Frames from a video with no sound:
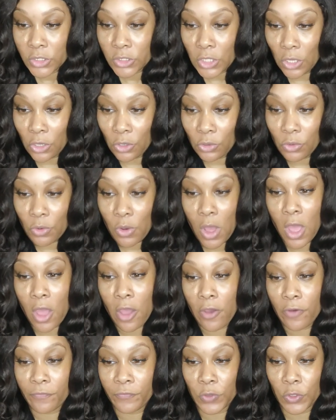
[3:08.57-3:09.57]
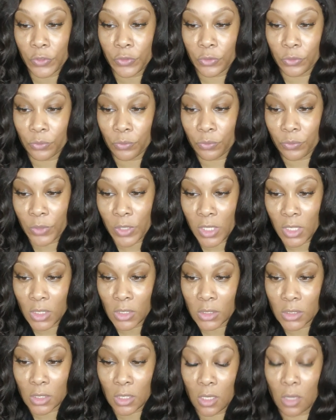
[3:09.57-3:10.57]
So for the
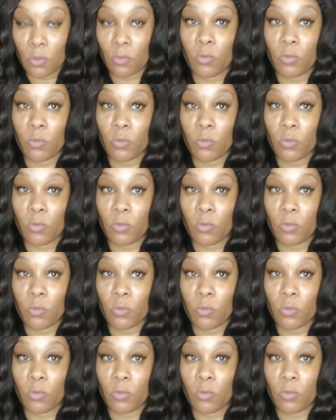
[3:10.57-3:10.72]
rent,